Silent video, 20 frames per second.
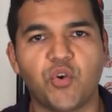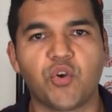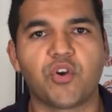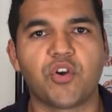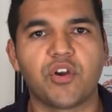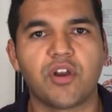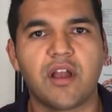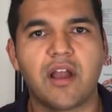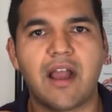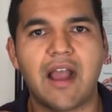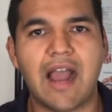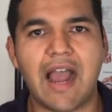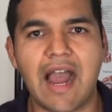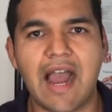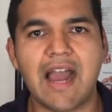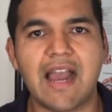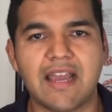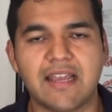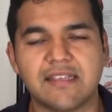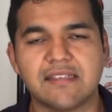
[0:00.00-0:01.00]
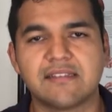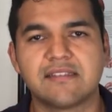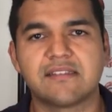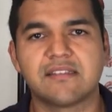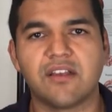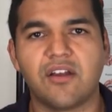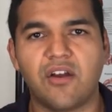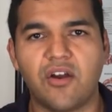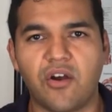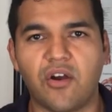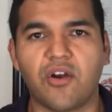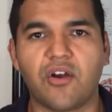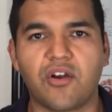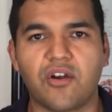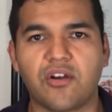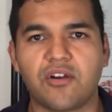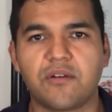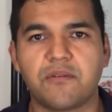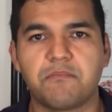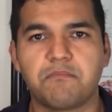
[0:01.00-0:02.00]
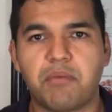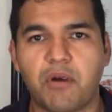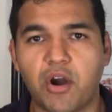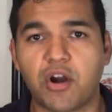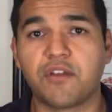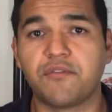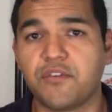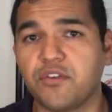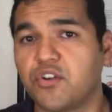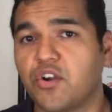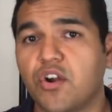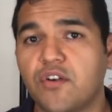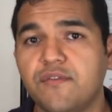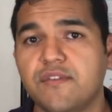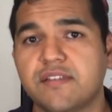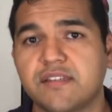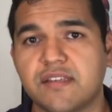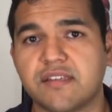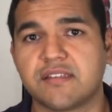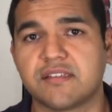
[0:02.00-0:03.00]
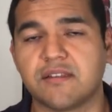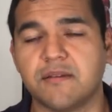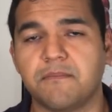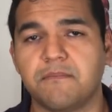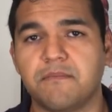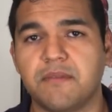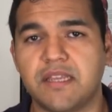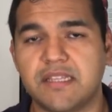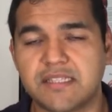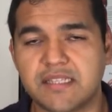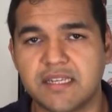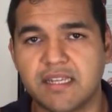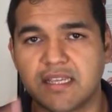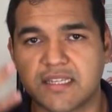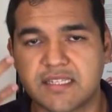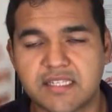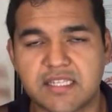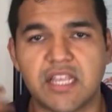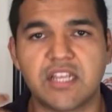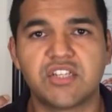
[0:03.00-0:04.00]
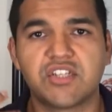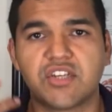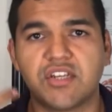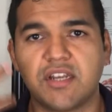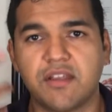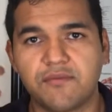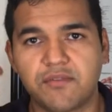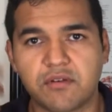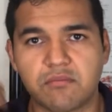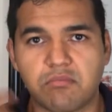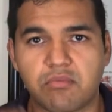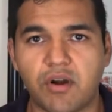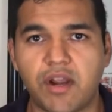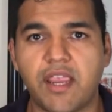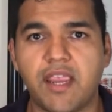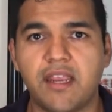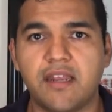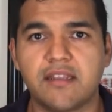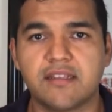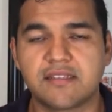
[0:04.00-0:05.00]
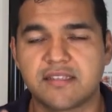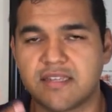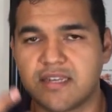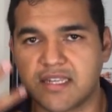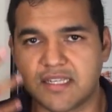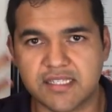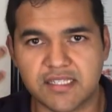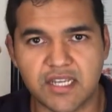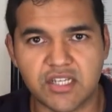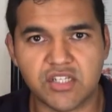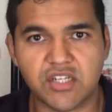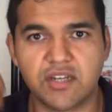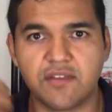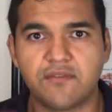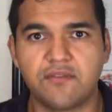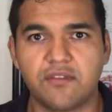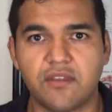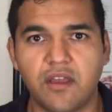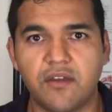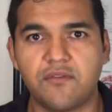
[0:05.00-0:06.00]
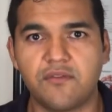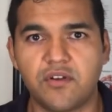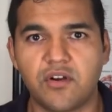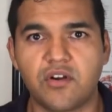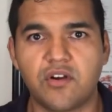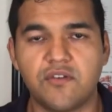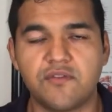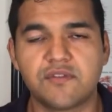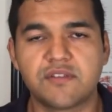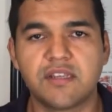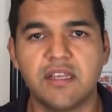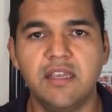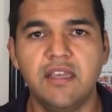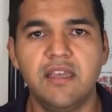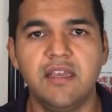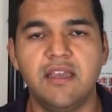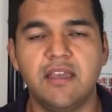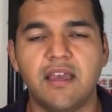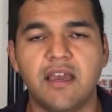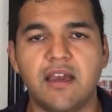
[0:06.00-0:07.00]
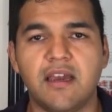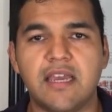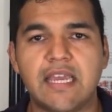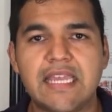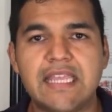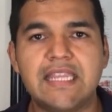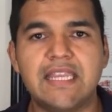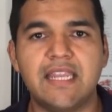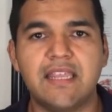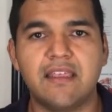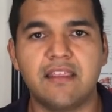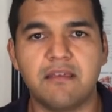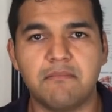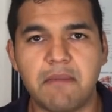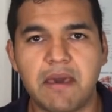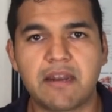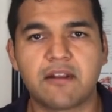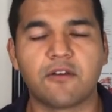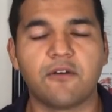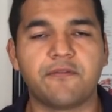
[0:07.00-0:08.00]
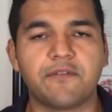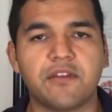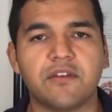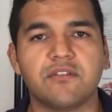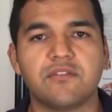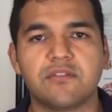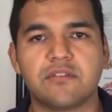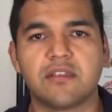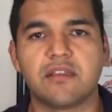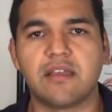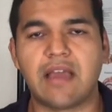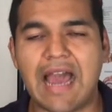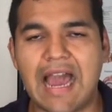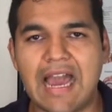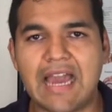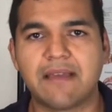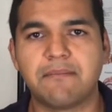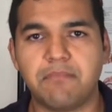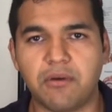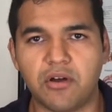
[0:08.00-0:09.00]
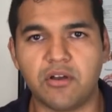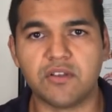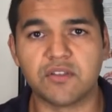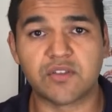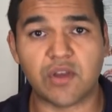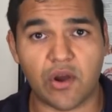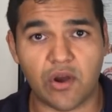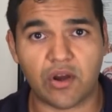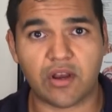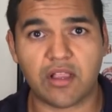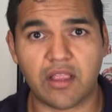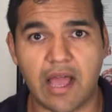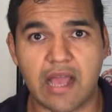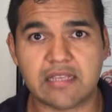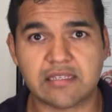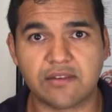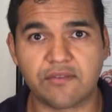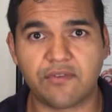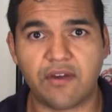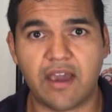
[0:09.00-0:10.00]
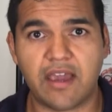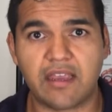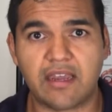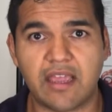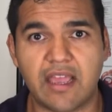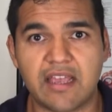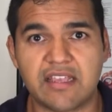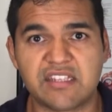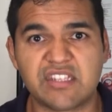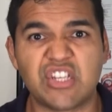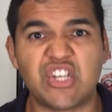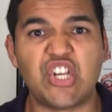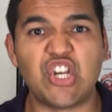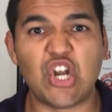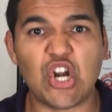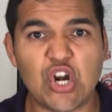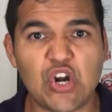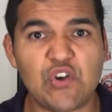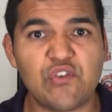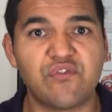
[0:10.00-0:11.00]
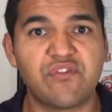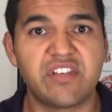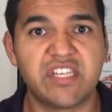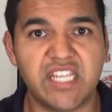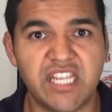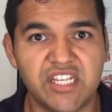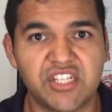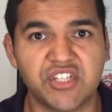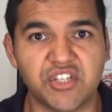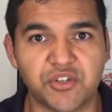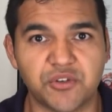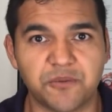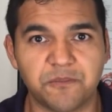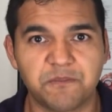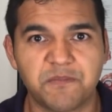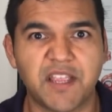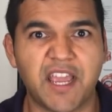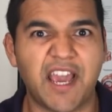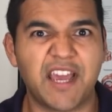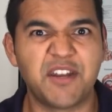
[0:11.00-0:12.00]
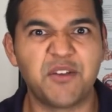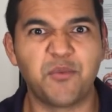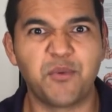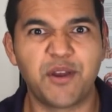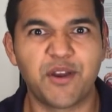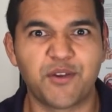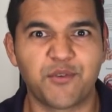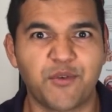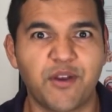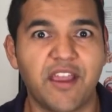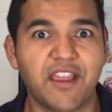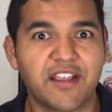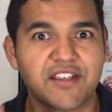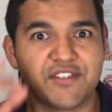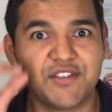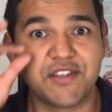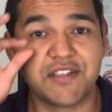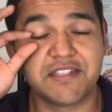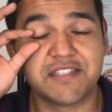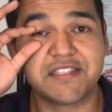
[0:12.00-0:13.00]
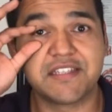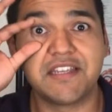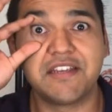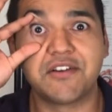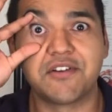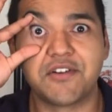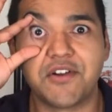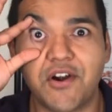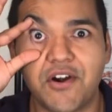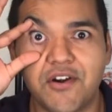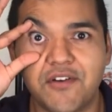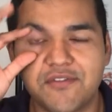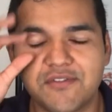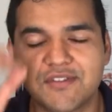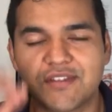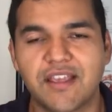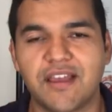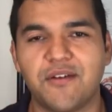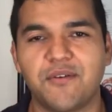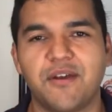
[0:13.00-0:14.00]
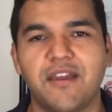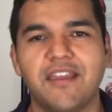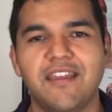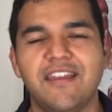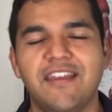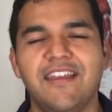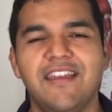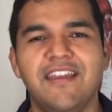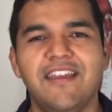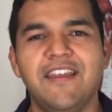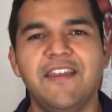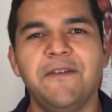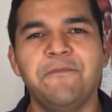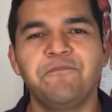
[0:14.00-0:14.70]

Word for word: your eyes are part of your nervous system. It's an extension of your brain, it's an extension of, of nerves. Uh, in the medical field, eyeballs are classified as nerve tissue. Kind of weird, right? Because you can see your nerves that way